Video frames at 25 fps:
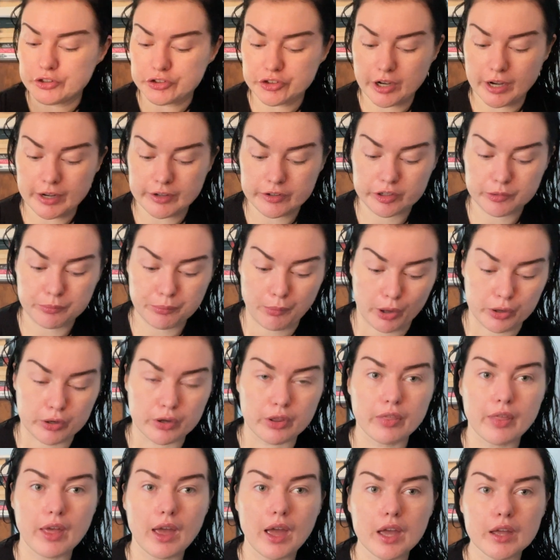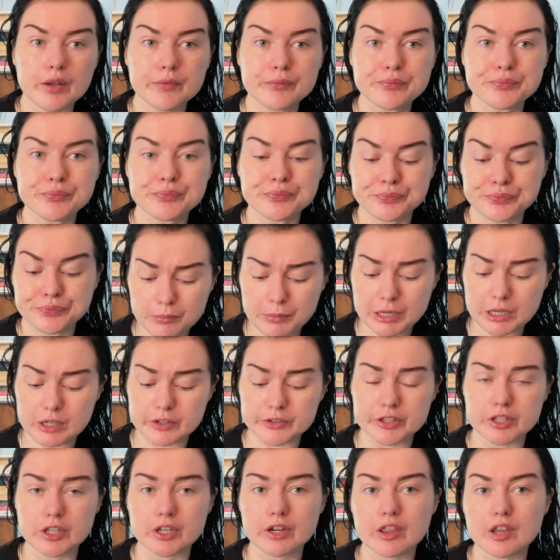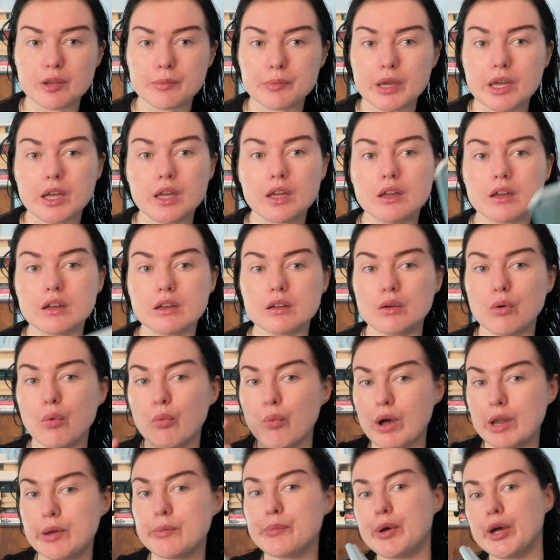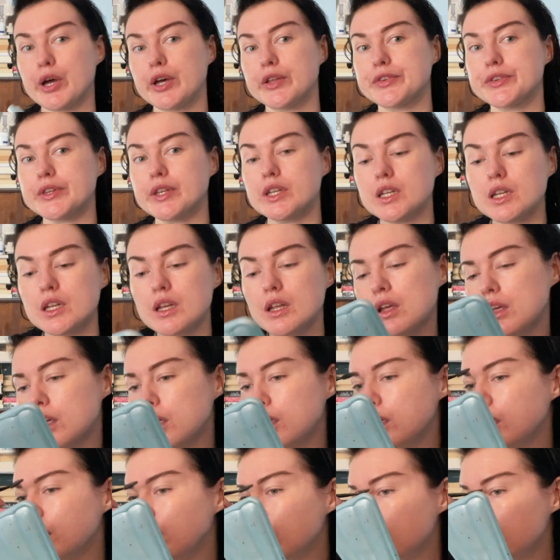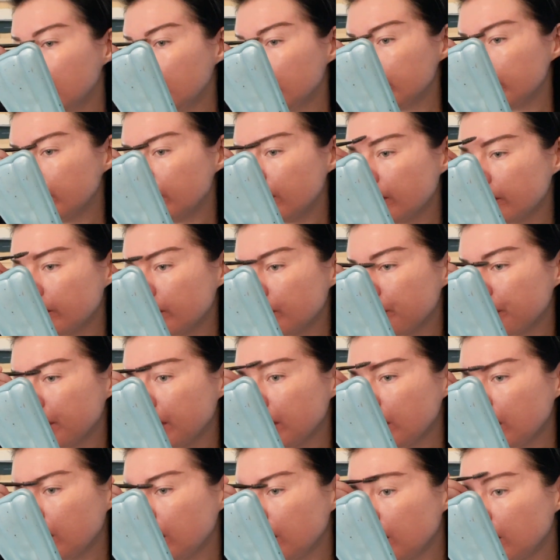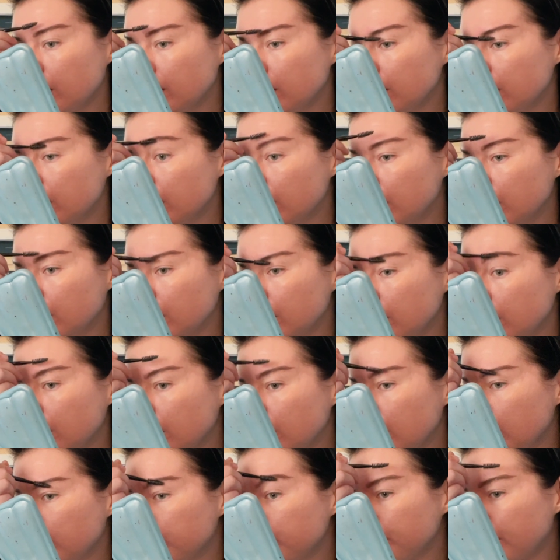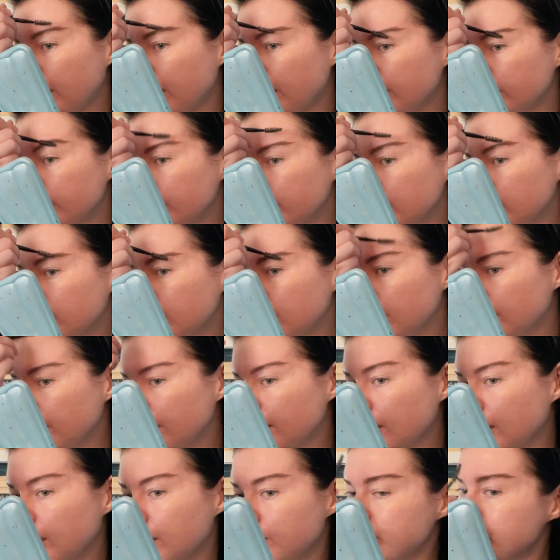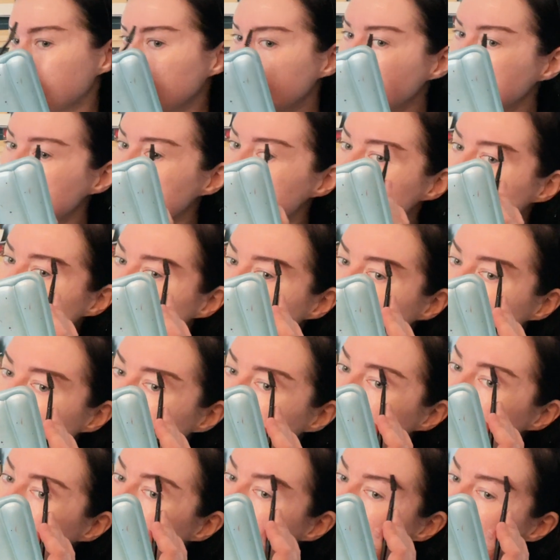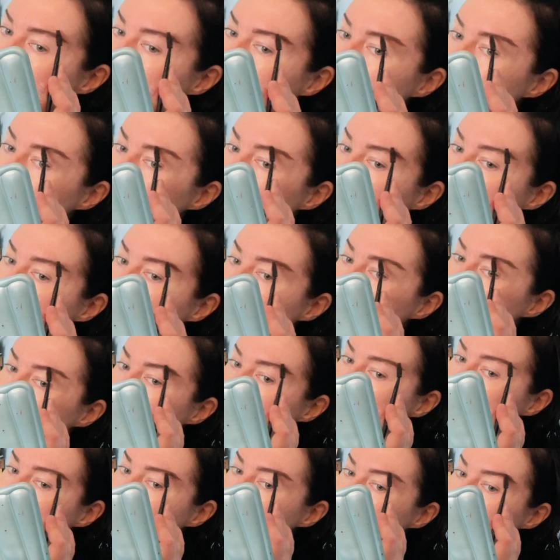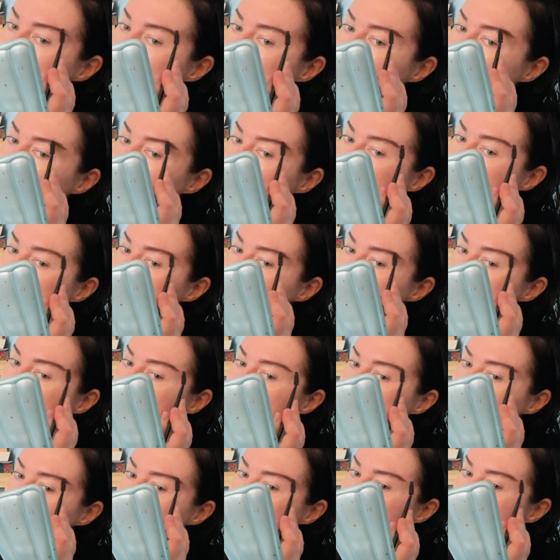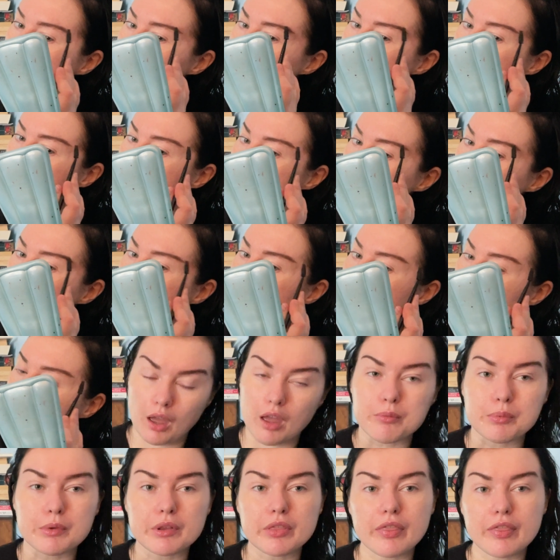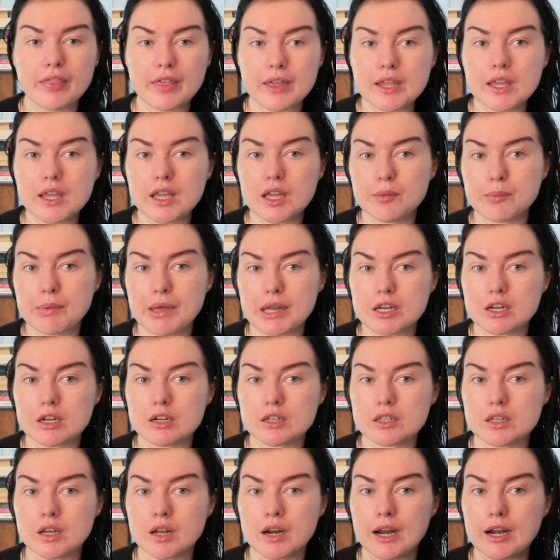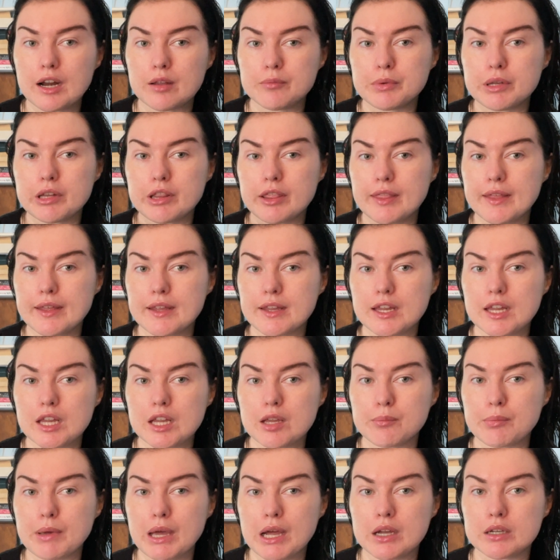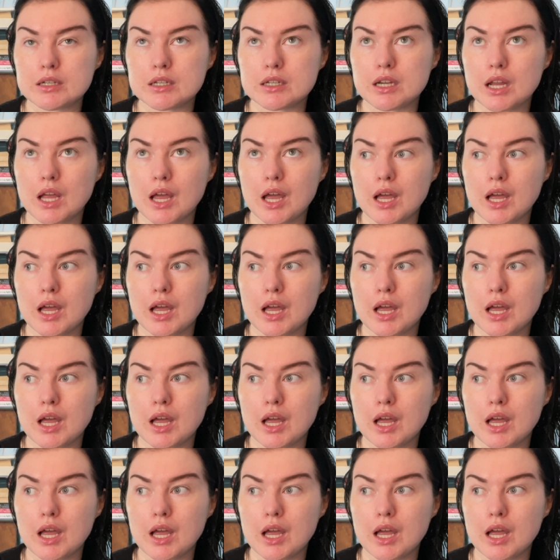trying to model that, because a lot of them are one person. So there's a big impact that I'm definitely seeing people complain about online, and I have been thinking about it. I've been thinking about it a lot, and I've been thinking about